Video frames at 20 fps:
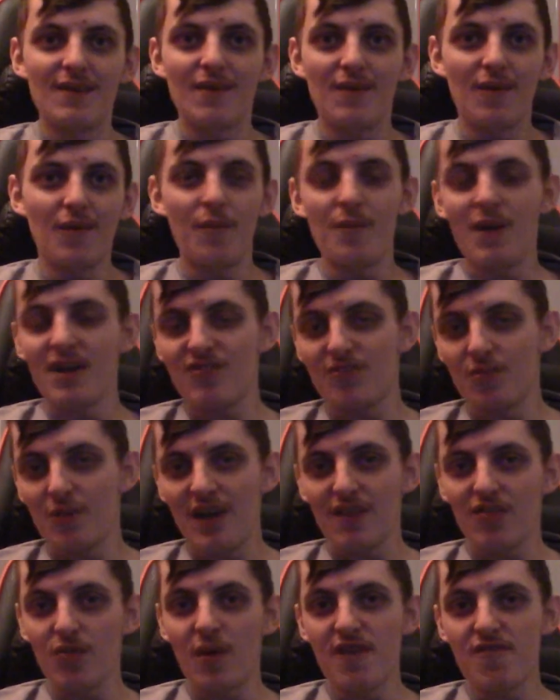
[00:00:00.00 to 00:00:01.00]
well, imagine we
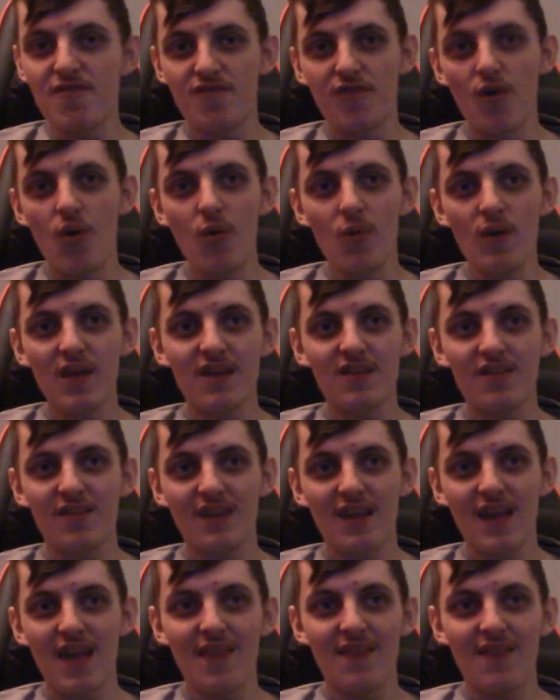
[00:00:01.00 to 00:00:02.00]
had to wait 4 weeks to
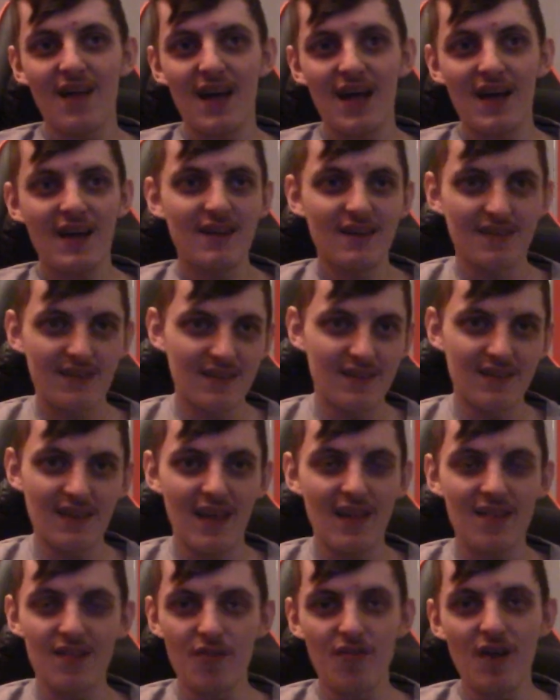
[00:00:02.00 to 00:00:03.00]
get that
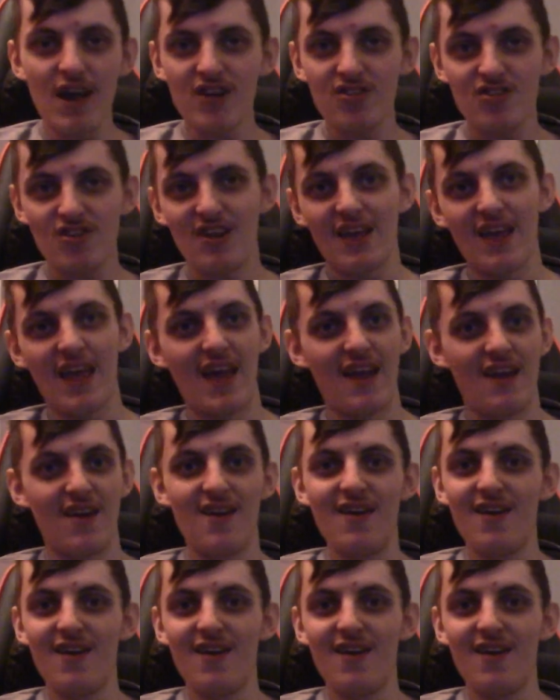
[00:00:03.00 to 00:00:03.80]
interaction again.